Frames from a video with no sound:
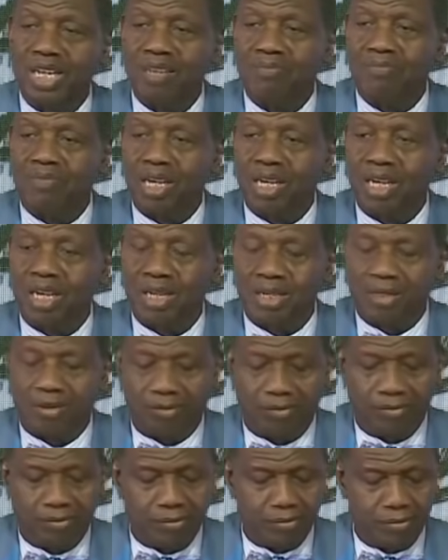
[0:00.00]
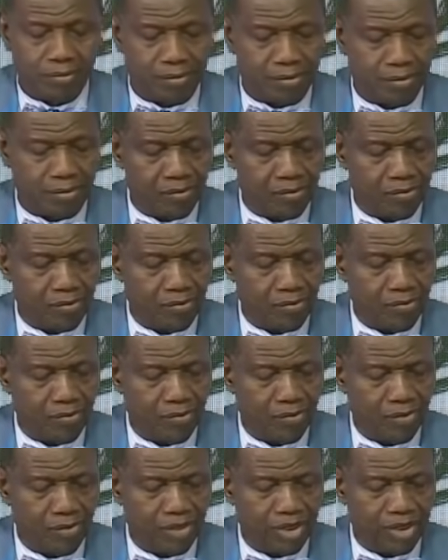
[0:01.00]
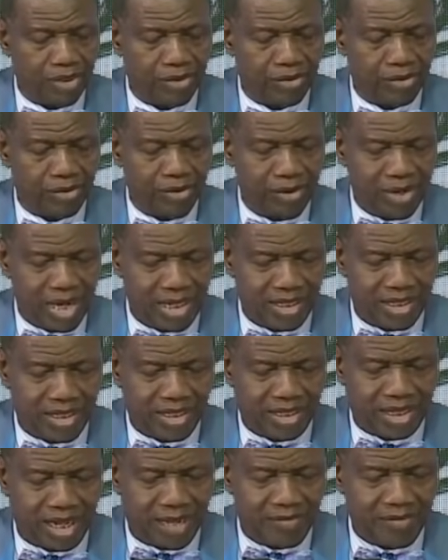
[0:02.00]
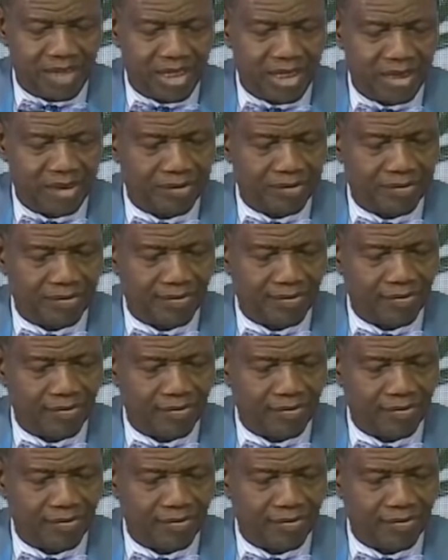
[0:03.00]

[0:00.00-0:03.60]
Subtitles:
leper. As soon as he's coming,